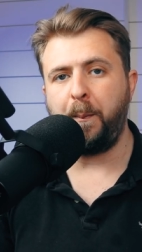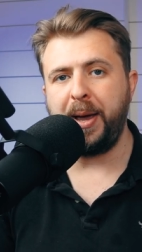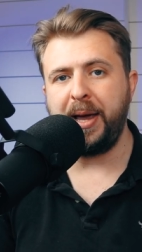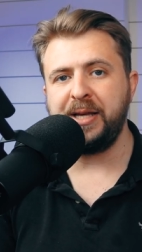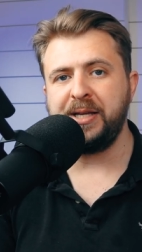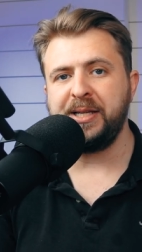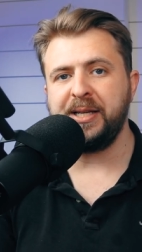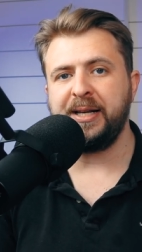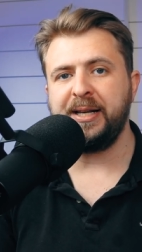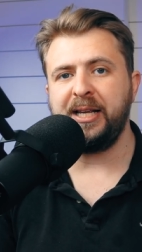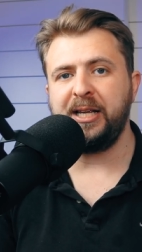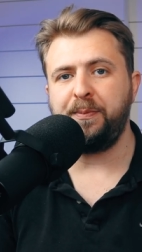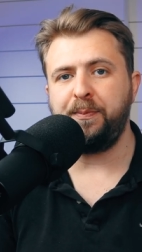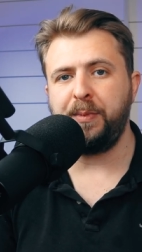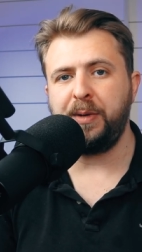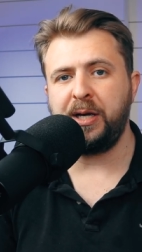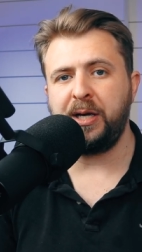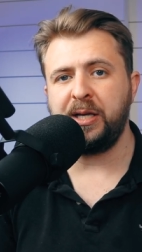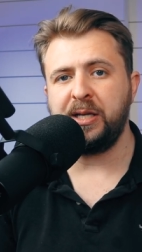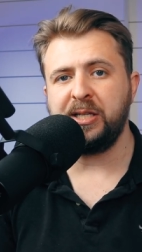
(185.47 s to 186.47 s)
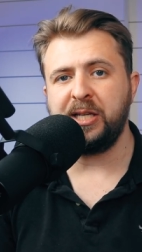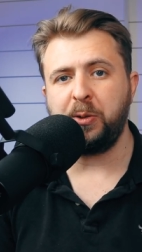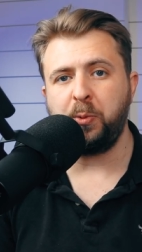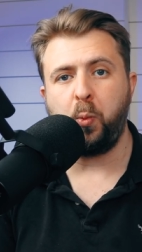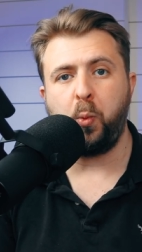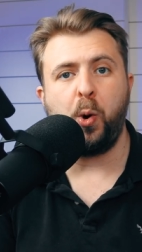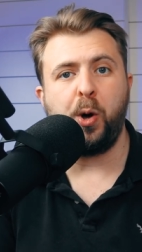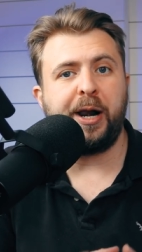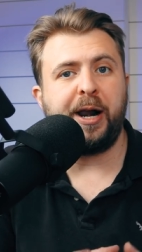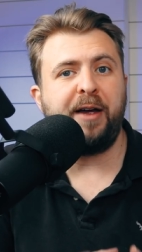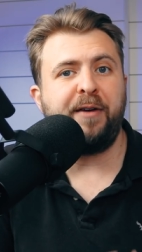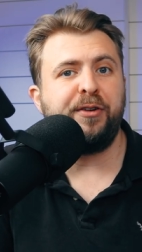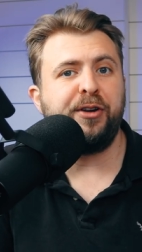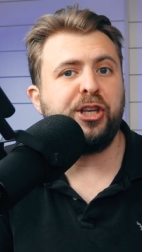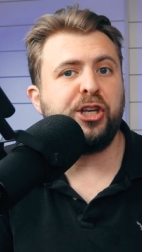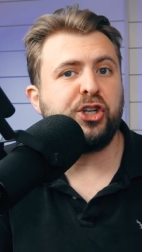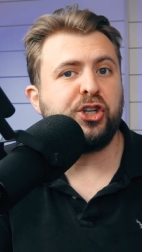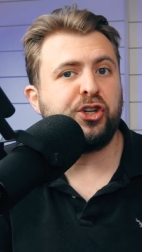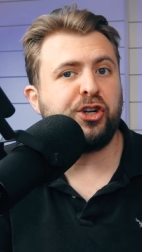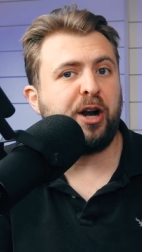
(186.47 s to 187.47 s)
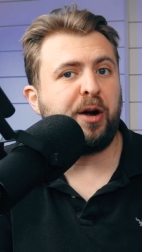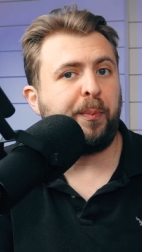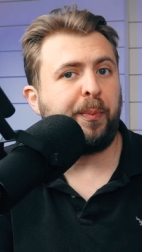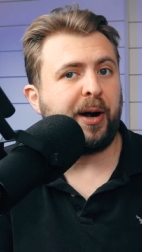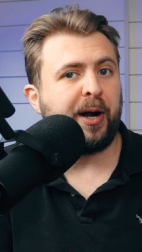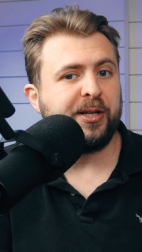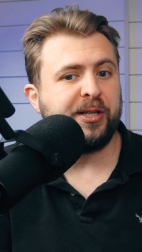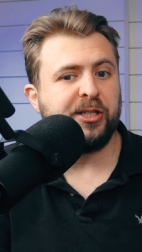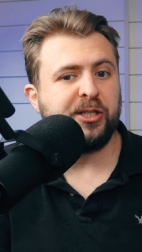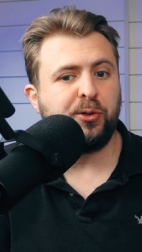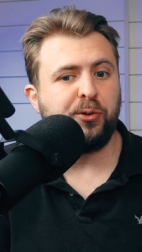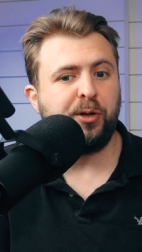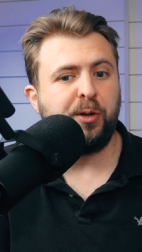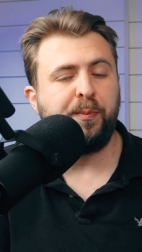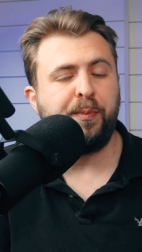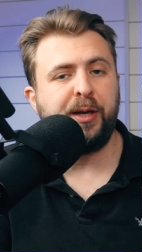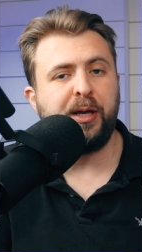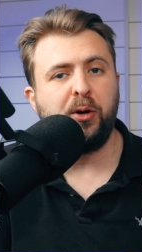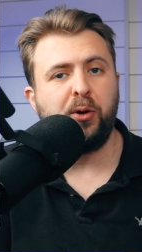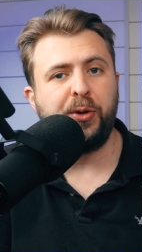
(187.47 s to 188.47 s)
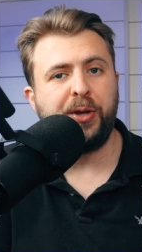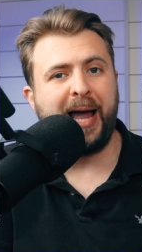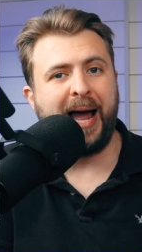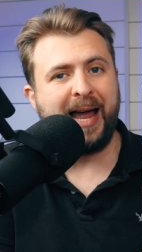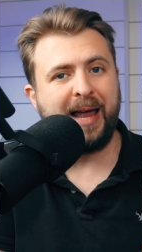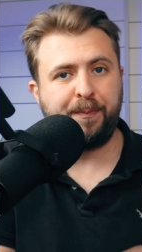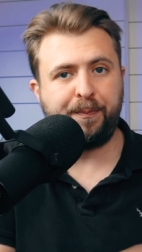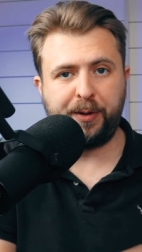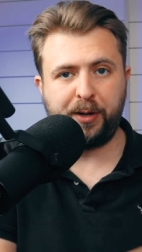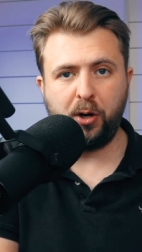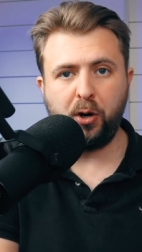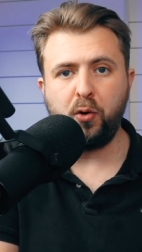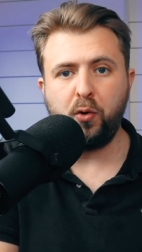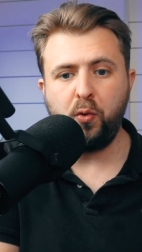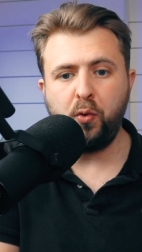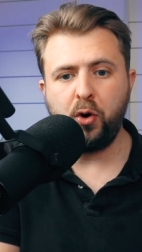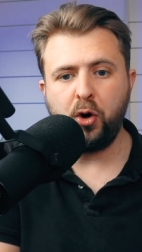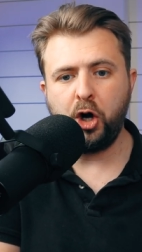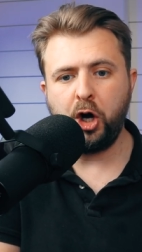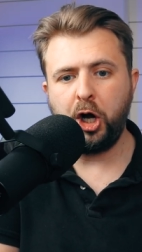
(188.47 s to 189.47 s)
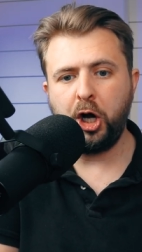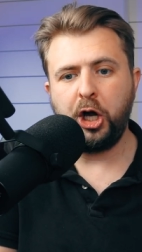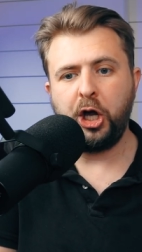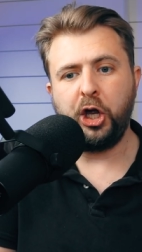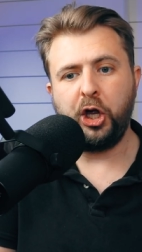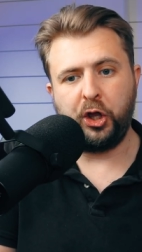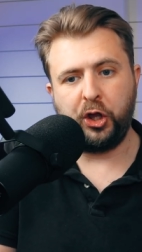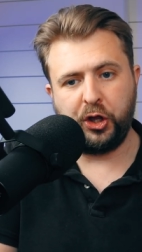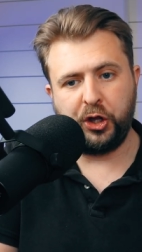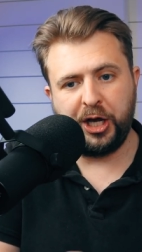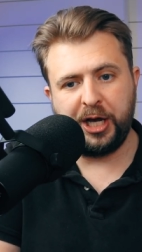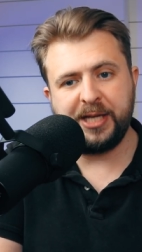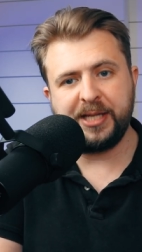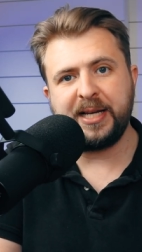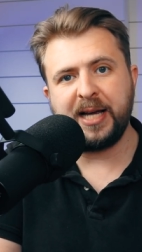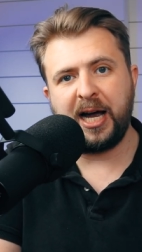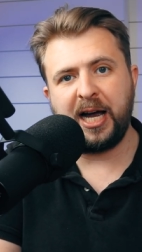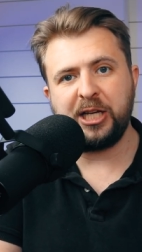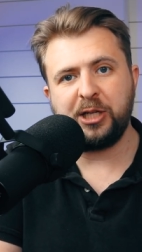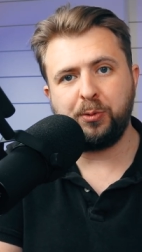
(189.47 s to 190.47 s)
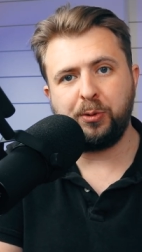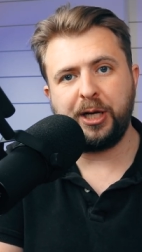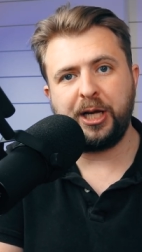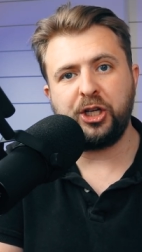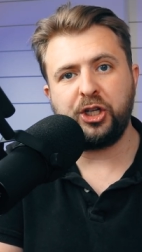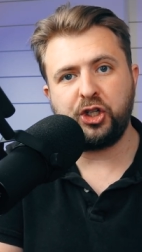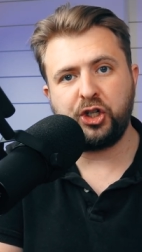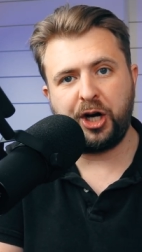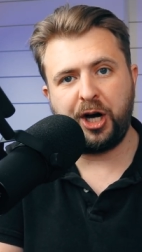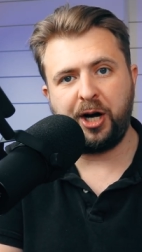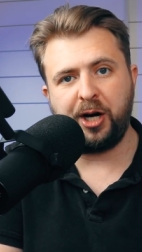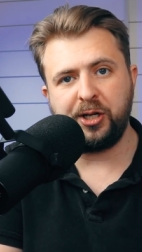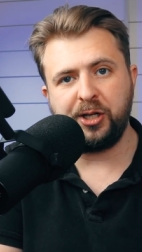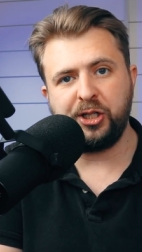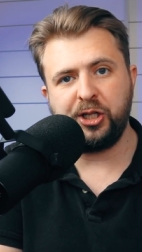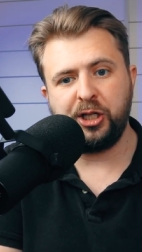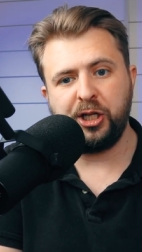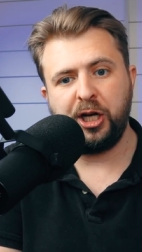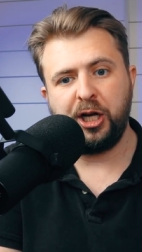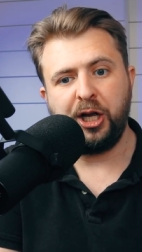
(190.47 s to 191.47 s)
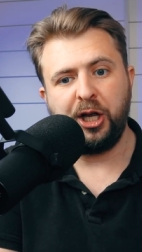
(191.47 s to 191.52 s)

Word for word: Basically, it means that whatever the share price is going to be on the I P O, these guys will get shares.